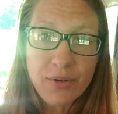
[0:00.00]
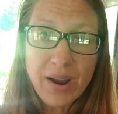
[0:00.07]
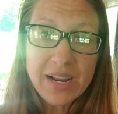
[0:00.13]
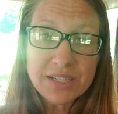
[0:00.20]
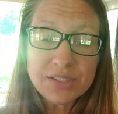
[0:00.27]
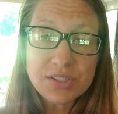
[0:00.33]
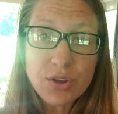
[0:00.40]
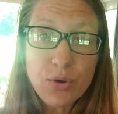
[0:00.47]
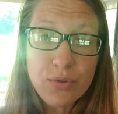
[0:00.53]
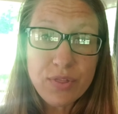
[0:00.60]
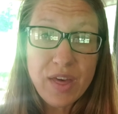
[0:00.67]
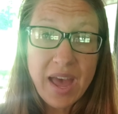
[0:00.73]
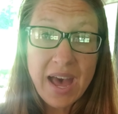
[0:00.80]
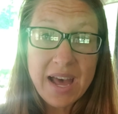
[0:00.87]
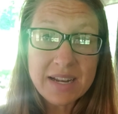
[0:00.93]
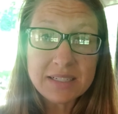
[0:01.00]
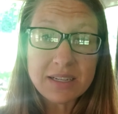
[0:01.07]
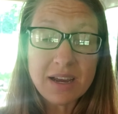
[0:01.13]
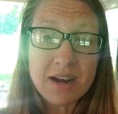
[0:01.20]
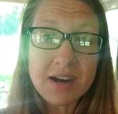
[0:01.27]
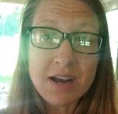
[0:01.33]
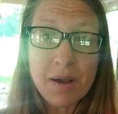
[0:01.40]
All right, so that
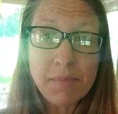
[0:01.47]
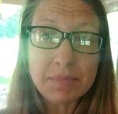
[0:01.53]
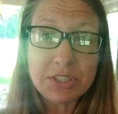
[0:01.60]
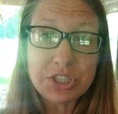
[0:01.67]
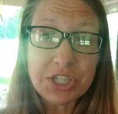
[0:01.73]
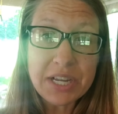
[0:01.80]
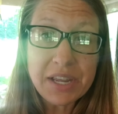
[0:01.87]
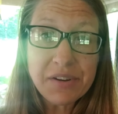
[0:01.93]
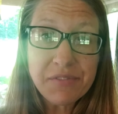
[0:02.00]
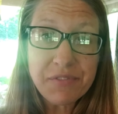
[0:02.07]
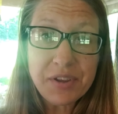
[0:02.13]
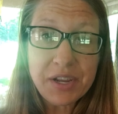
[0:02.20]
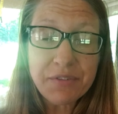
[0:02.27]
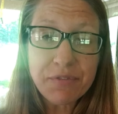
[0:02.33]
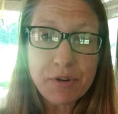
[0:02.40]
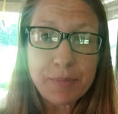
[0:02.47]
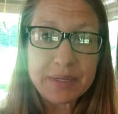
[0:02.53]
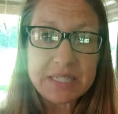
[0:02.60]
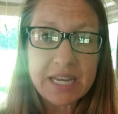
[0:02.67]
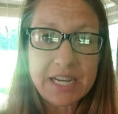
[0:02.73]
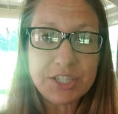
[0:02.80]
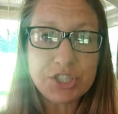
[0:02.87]
chicken feed
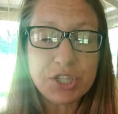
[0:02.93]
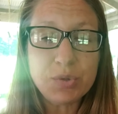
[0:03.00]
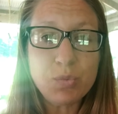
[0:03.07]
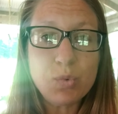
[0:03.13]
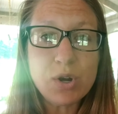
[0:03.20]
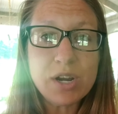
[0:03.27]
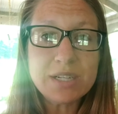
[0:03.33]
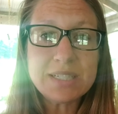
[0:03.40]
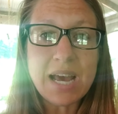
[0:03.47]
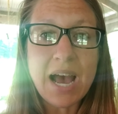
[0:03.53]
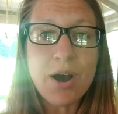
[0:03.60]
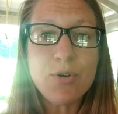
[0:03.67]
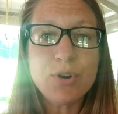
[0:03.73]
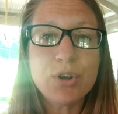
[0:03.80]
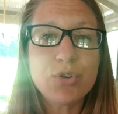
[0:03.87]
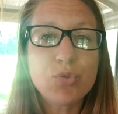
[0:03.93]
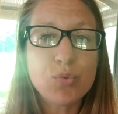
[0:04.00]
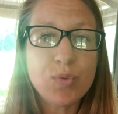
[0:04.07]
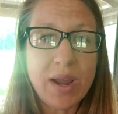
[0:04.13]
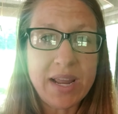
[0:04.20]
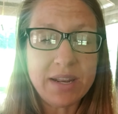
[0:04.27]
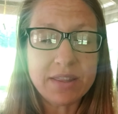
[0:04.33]
fermentation worked out
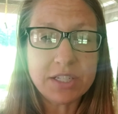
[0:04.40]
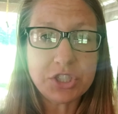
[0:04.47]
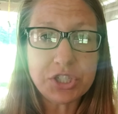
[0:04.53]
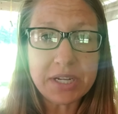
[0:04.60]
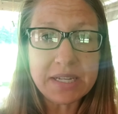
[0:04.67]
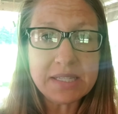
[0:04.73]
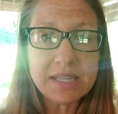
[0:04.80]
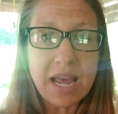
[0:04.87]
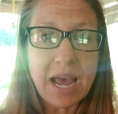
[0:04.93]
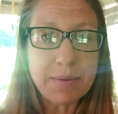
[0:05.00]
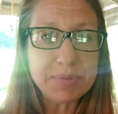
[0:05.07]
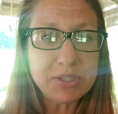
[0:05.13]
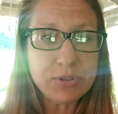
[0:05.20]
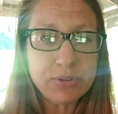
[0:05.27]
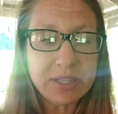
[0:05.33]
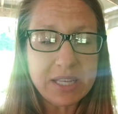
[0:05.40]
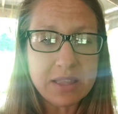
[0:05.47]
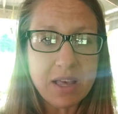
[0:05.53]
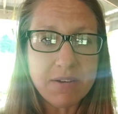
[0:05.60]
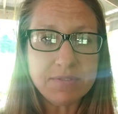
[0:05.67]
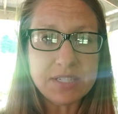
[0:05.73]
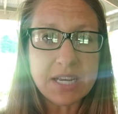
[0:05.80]
great. The chickens
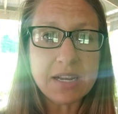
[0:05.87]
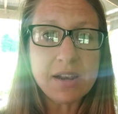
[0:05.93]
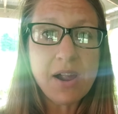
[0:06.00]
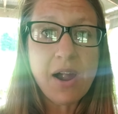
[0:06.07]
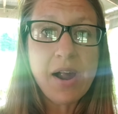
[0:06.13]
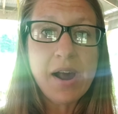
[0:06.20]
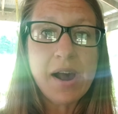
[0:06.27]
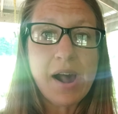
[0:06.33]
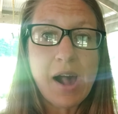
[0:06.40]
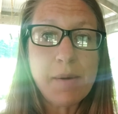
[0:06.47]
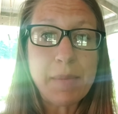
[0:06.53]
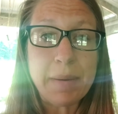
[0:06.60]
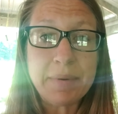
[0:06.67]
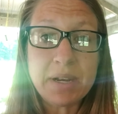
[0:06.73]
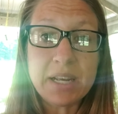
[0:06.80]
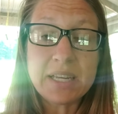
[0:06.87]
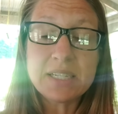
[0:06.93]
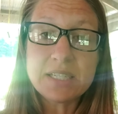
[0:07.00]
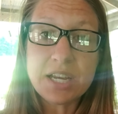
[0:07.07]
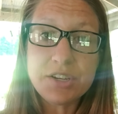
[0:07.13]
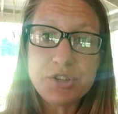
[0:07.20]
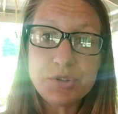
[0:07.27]
absolutely loved it. I'm going to
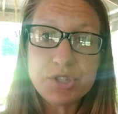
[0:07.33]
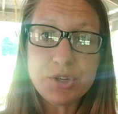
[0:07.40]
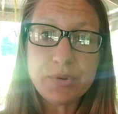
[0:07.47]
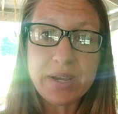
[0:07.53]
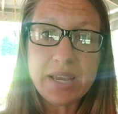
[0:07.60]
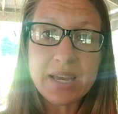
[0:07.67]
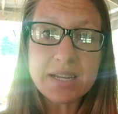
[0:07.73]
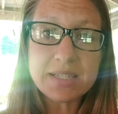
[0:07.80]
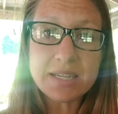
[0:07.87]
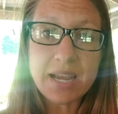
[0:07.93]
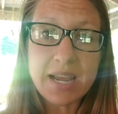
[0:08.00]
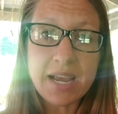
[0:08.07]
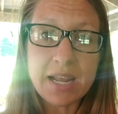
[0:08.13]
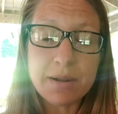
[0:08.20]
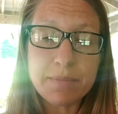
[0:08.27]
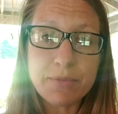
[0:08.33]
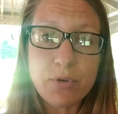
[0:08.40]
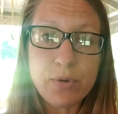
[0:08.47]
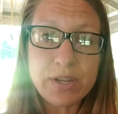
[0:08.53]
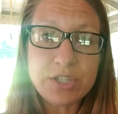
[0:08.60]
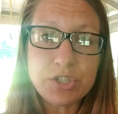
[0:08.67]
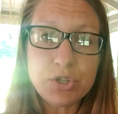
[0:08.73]
continue doing it, and I'm
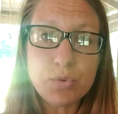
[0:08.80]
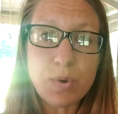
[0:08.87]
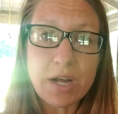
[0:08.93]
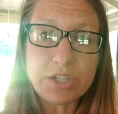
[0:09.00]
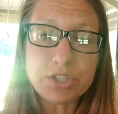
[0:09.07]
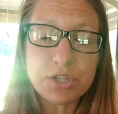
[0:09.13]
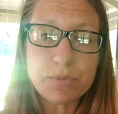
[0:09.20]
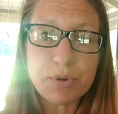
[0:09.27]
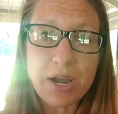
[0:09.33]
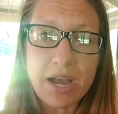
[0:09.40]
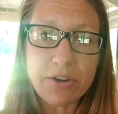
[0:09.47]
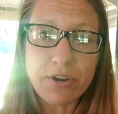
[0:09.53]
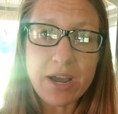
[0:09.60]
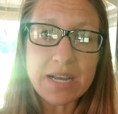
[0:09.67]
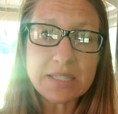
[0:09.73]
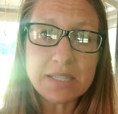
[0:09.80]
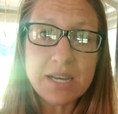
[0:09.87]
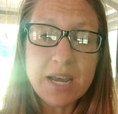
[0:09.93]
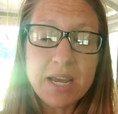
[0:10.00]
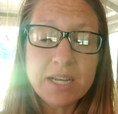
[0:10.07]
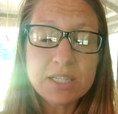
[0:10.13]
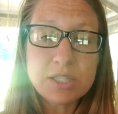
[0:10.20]
going to watch their
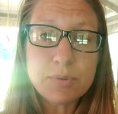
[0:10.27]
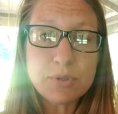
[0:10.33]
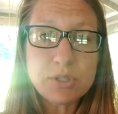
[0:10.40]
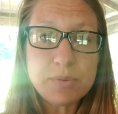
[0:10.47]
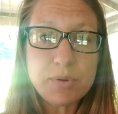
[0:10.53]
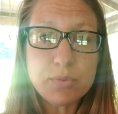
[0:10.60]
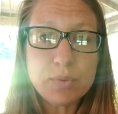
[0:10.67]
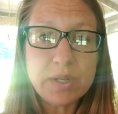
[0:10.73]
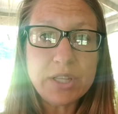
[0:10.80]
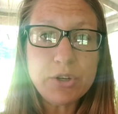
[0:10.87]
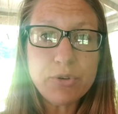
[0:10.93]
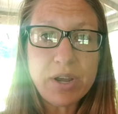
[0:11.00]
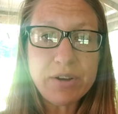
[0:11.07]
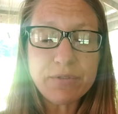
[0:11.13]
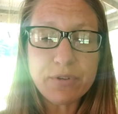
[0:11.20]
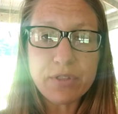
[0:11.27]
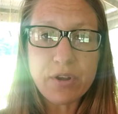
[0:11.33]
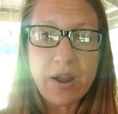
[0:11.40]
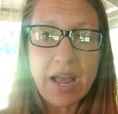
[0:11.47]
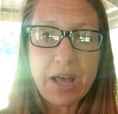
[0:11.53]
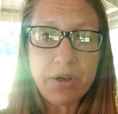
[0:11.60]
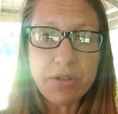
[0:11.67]
progress. It's supposed to be really great for
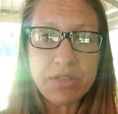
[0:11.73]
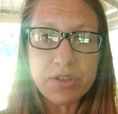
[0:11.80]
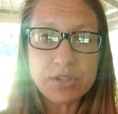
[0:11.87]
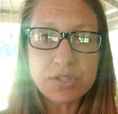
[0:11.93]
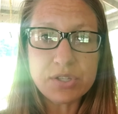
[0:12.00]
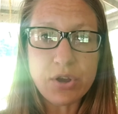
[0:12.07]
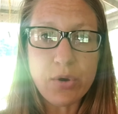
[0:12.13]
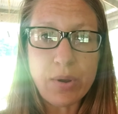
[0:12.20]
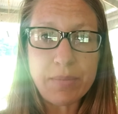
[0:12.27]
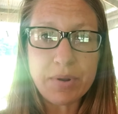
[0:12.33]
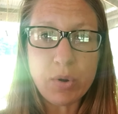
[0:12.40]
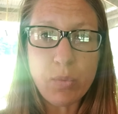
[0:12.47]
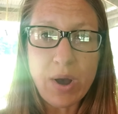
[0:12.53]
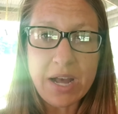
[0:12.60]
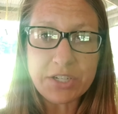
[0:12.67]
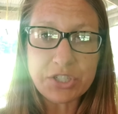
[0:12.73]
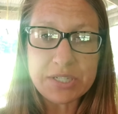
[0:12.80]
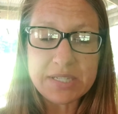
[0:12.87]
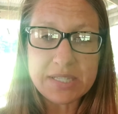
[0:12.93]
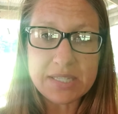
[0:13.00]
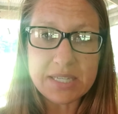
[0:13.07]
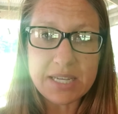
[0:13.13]
their health, so I'm going to watch
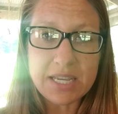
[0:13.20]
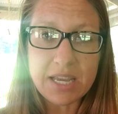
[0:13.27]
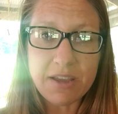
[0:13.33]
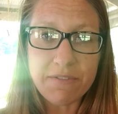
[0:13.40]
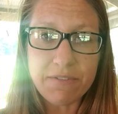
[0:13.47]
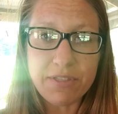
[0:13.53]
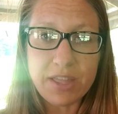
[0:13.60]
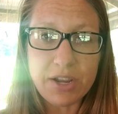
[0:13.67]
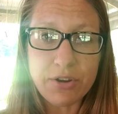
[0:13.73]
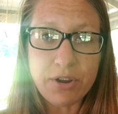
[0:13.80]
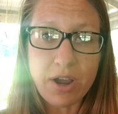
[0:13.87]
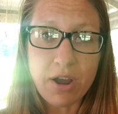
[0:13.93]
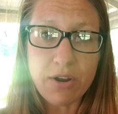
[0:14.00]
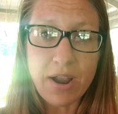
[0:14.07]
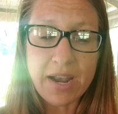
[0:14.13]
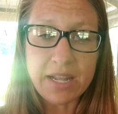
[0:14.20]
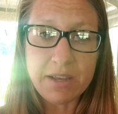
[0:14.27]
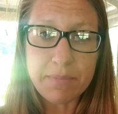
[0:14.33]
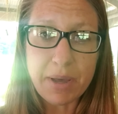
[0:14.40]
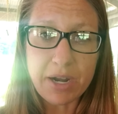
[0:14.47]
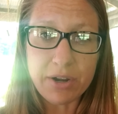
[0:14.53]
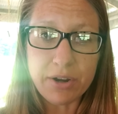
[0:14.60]
and see if there are
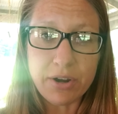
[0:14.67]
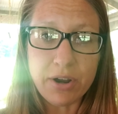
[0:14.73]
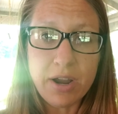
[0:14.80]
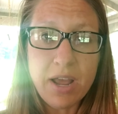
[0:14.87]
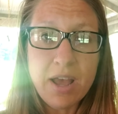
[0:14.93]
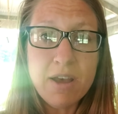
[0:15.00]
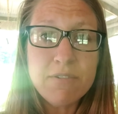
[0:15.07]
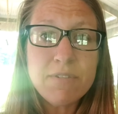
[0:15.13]
any better